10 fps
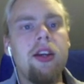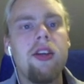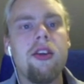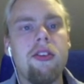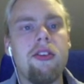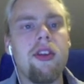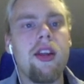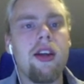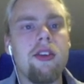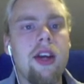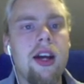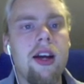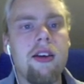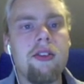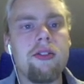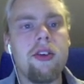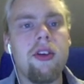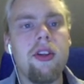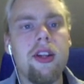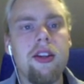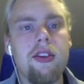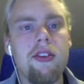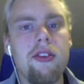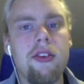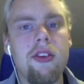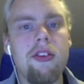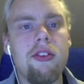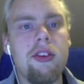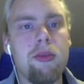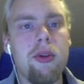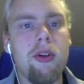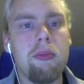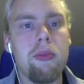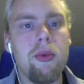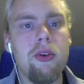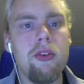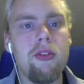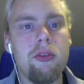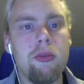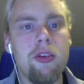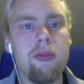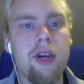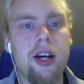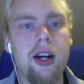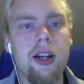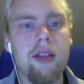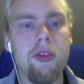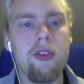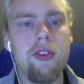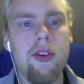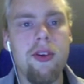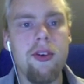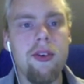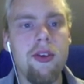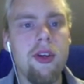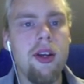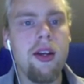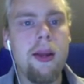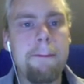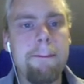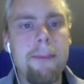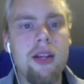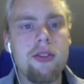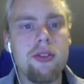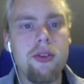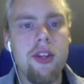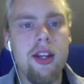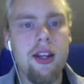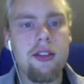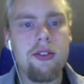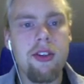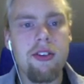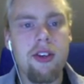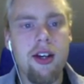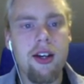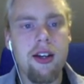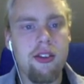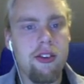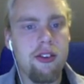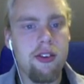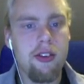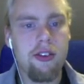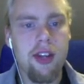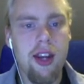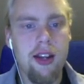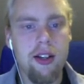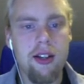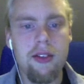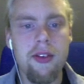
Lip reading: you can see that you have all these simple move, move by, move to, rotate, resize, scale,